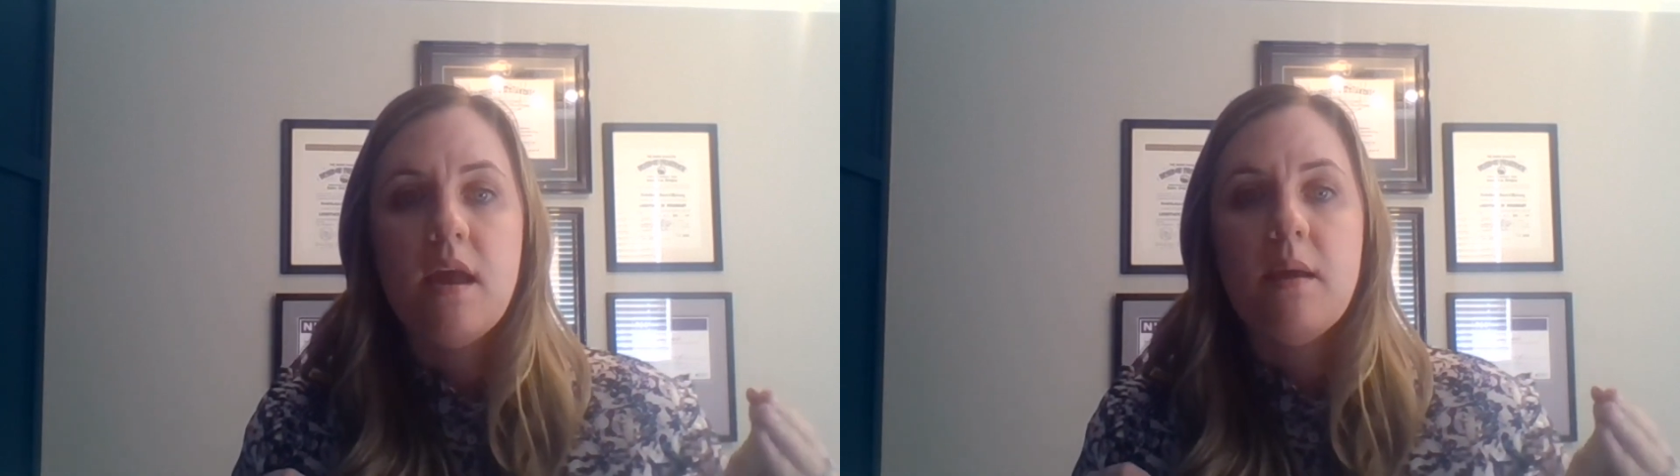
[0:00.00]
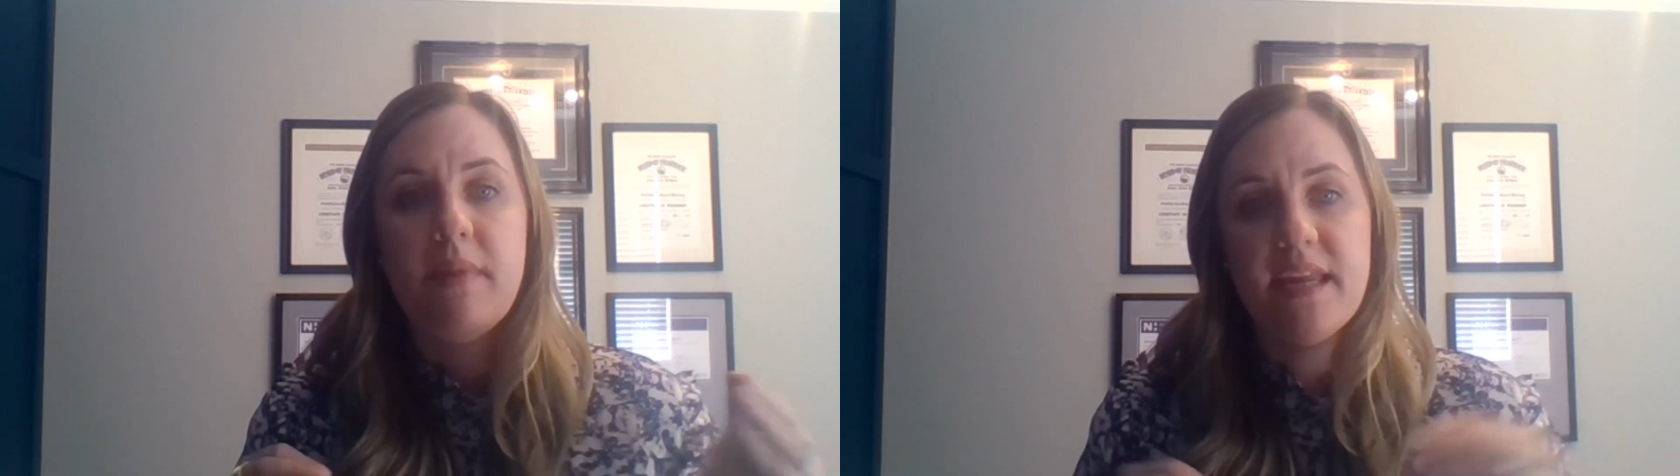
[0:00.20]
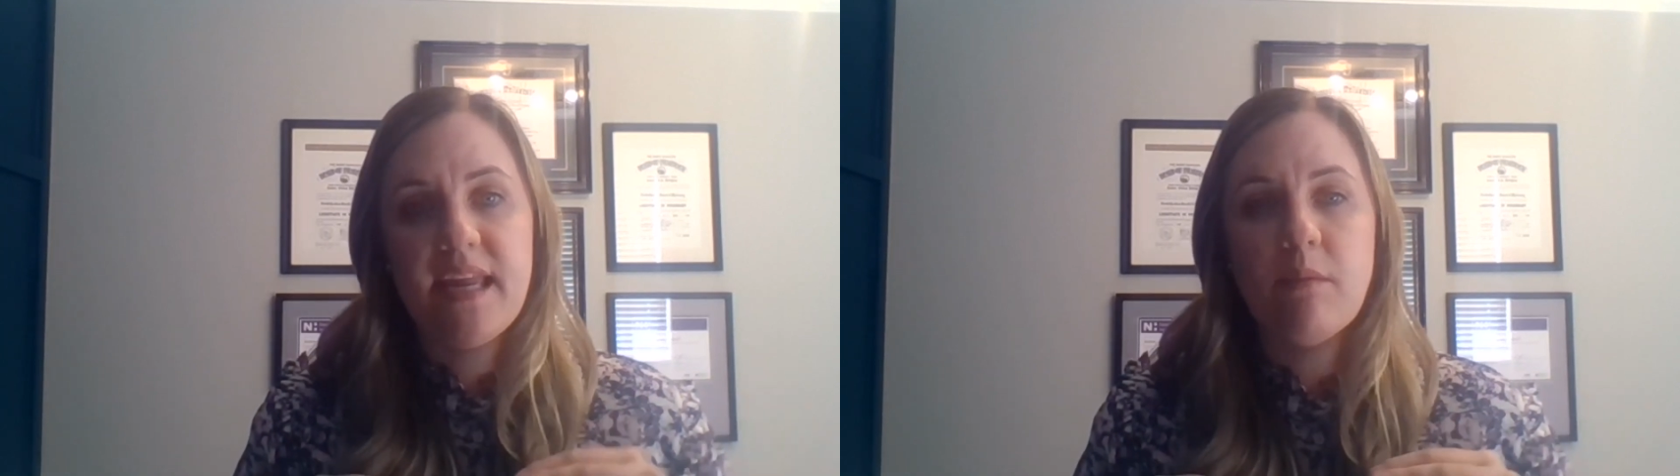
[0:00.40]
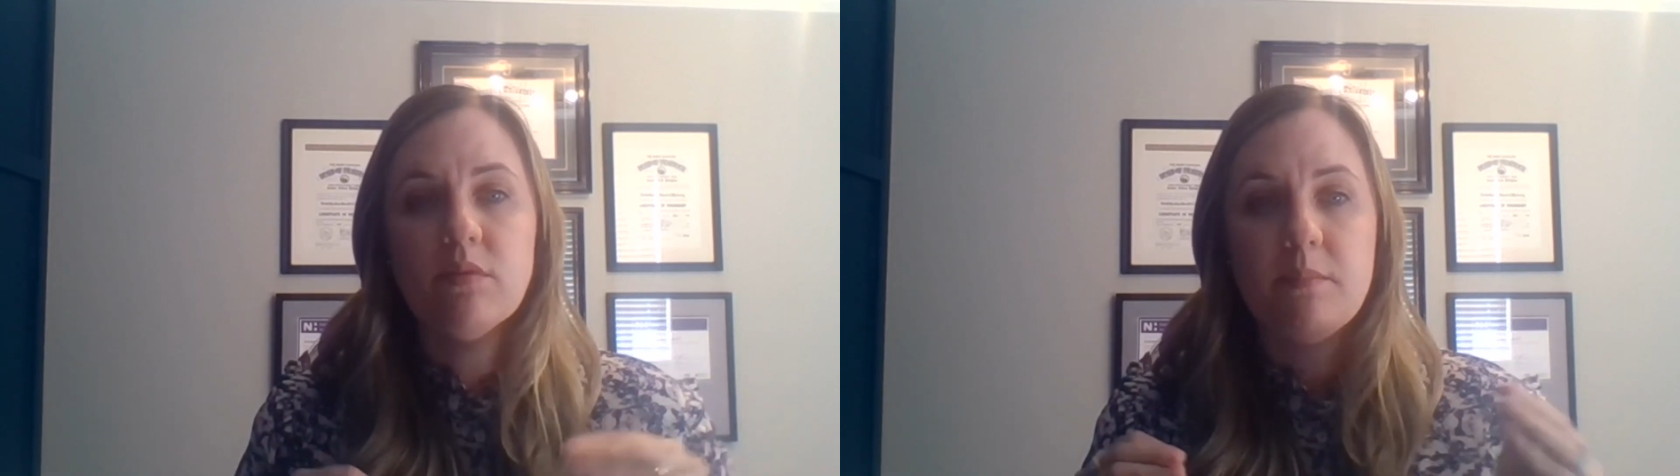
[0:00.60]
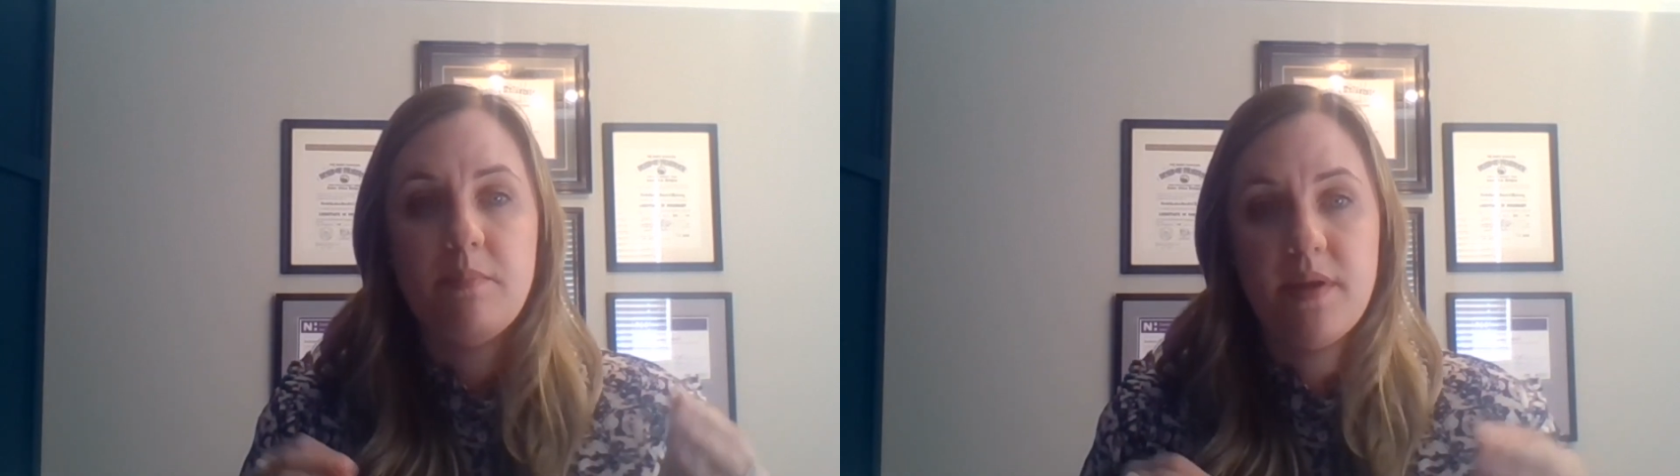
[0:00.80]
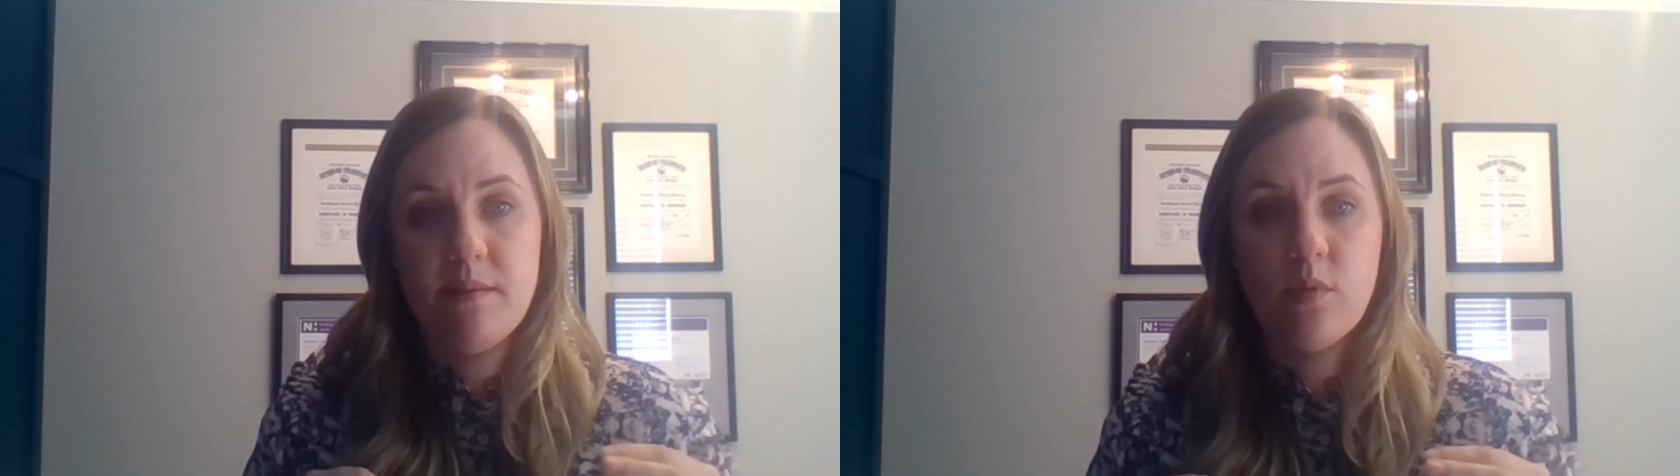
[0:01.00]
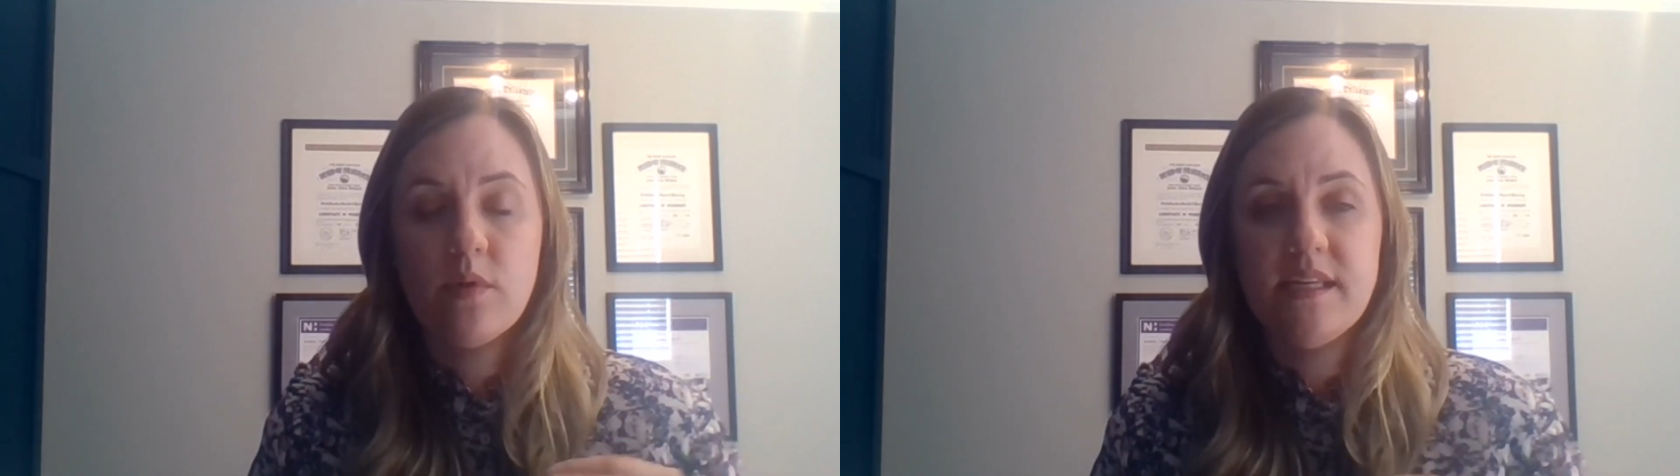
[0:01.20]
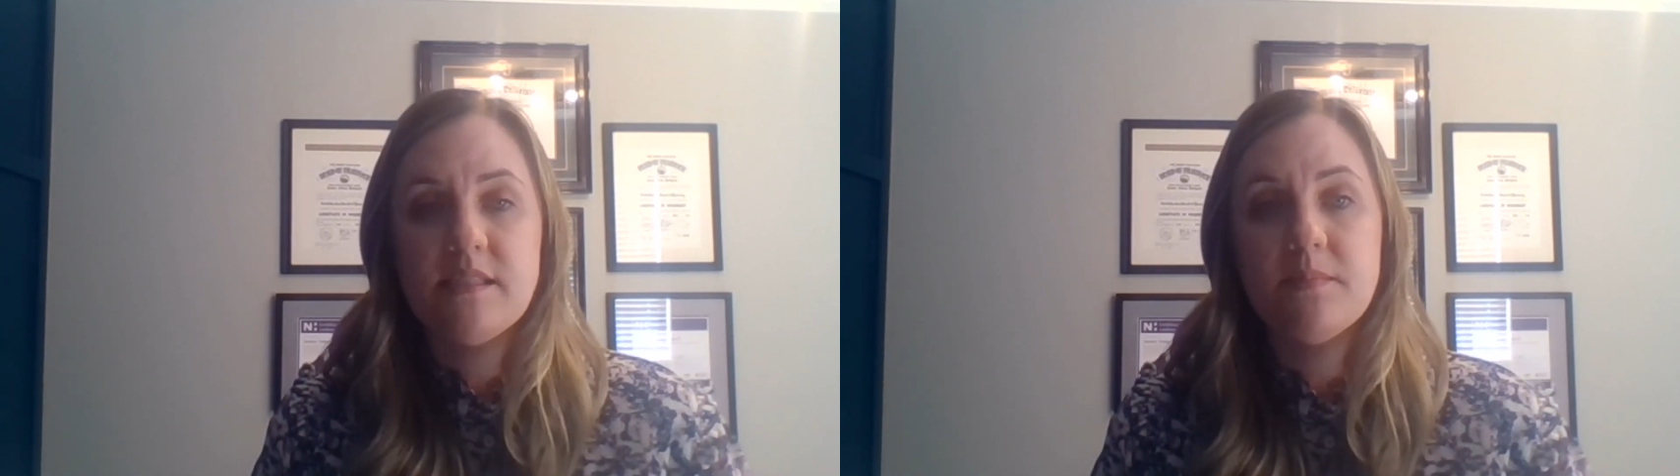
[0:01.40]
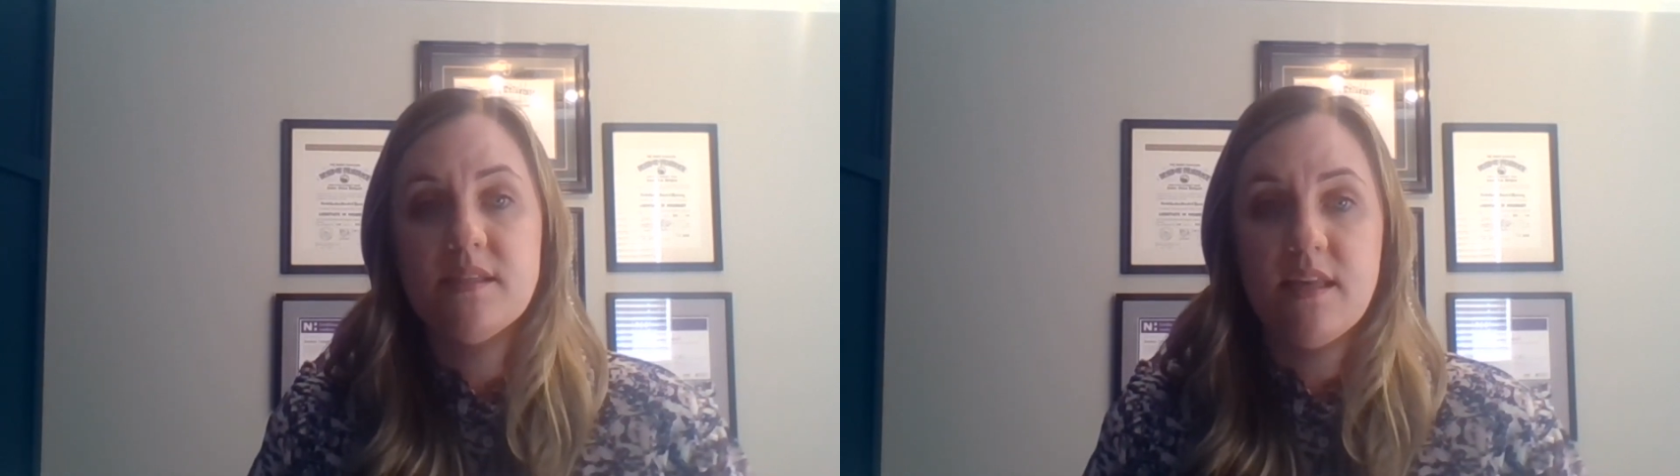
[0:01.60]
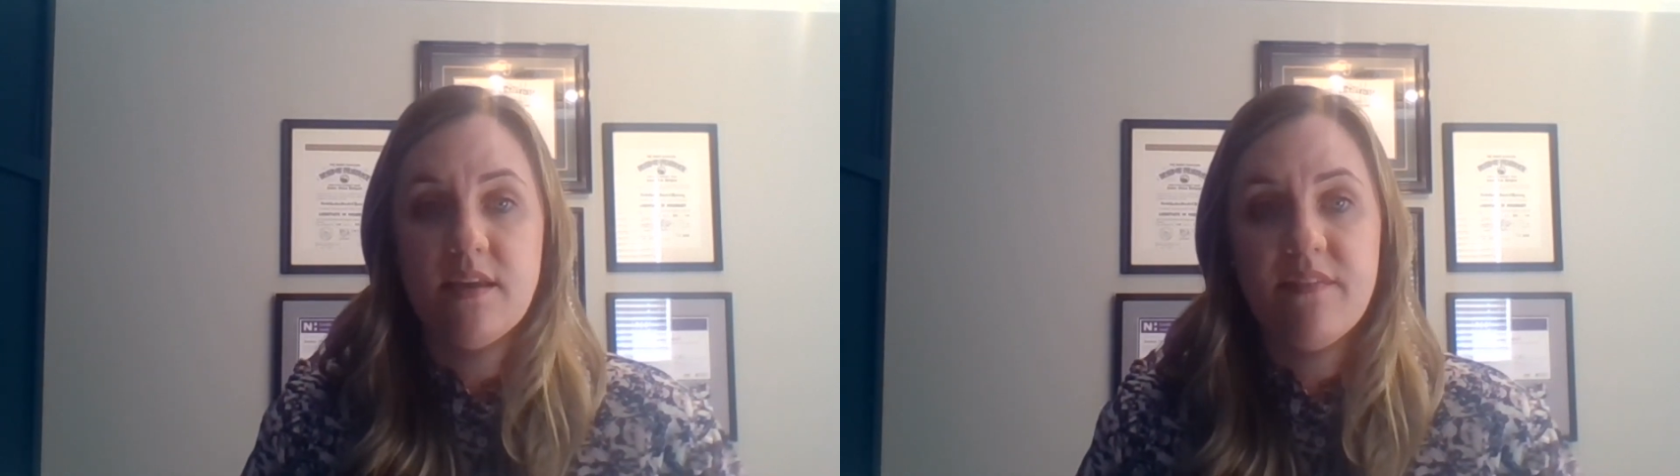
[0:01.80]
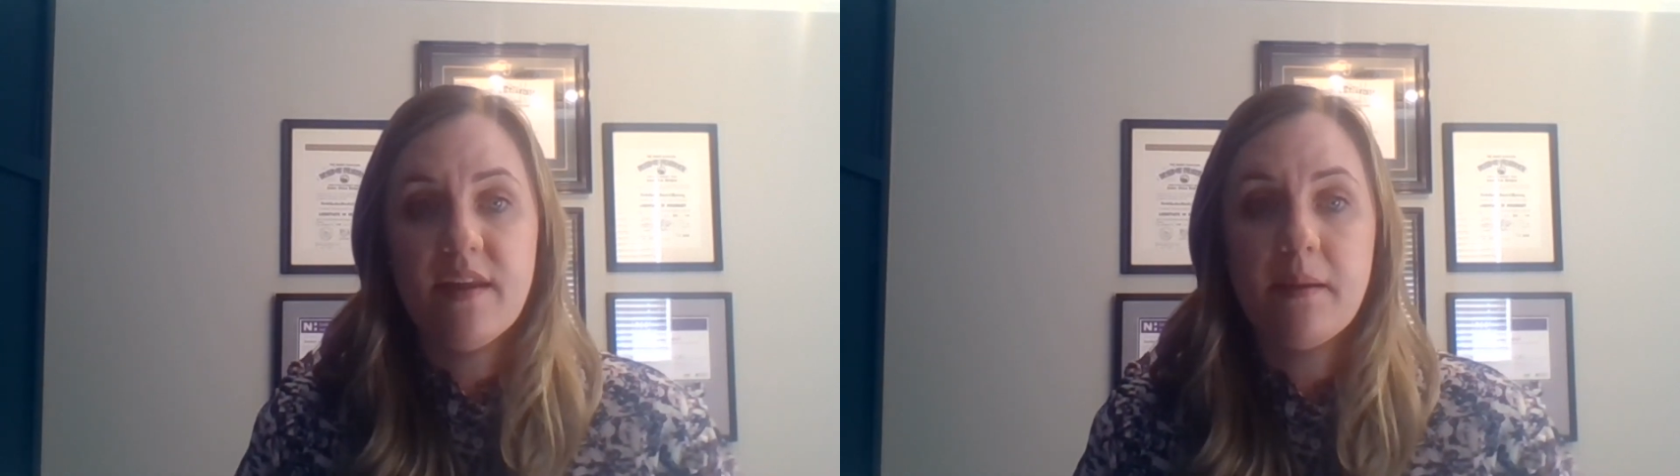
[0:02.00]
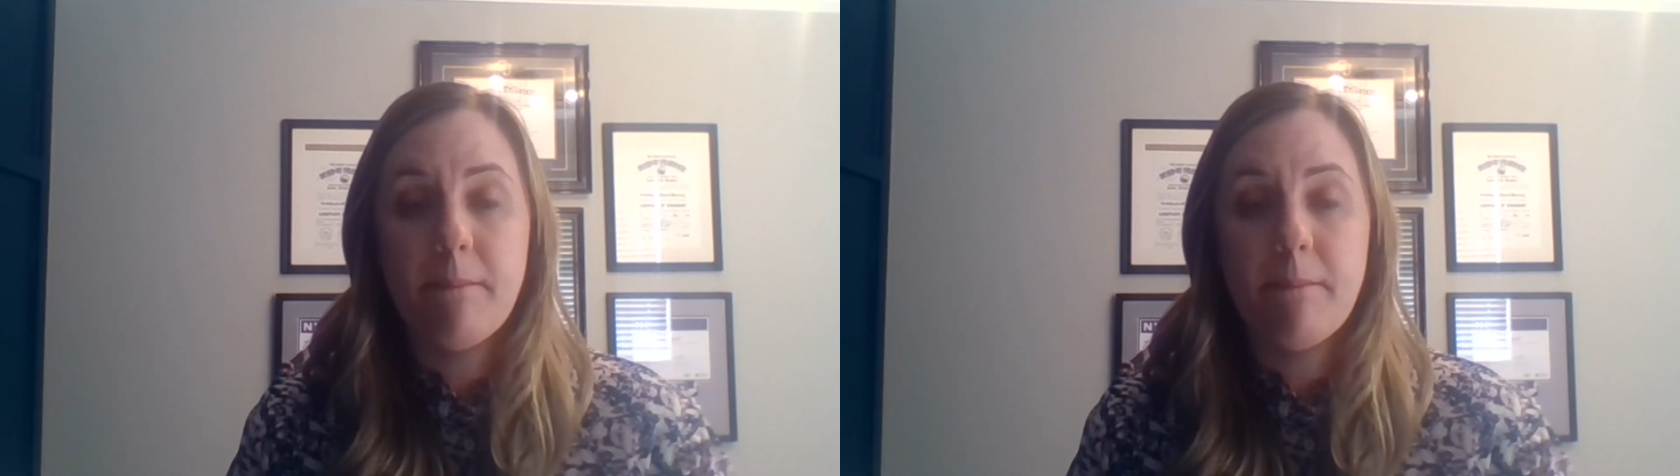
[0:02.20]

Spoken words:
being able to pinpoint specific